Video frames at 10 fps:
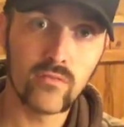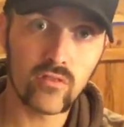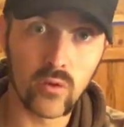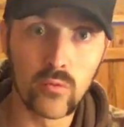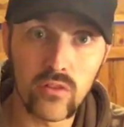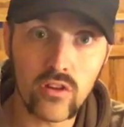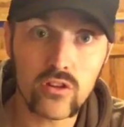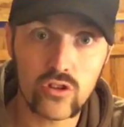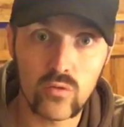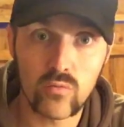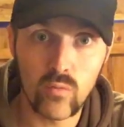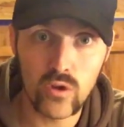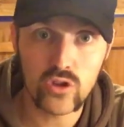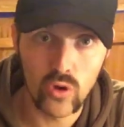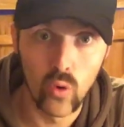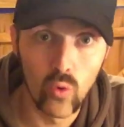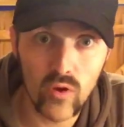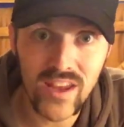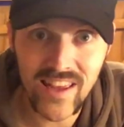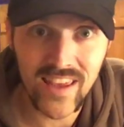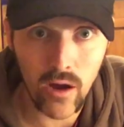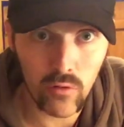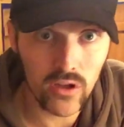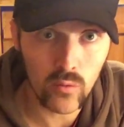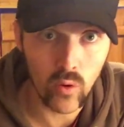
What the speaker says: to something that we should all really carry